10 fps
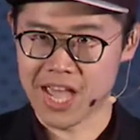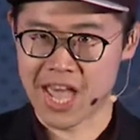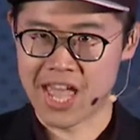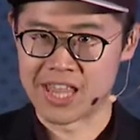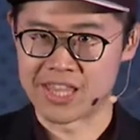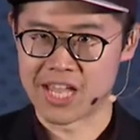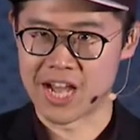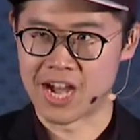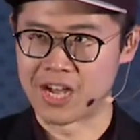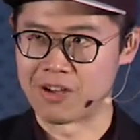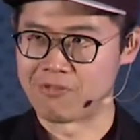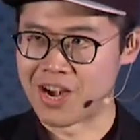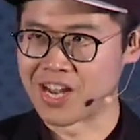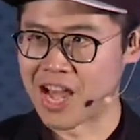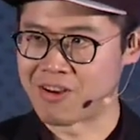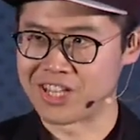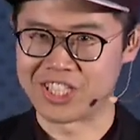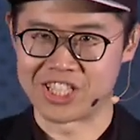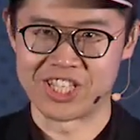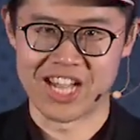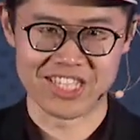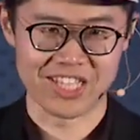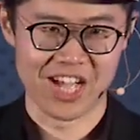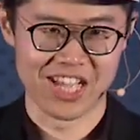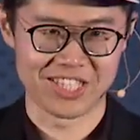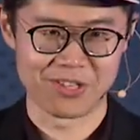And right now, I suggest us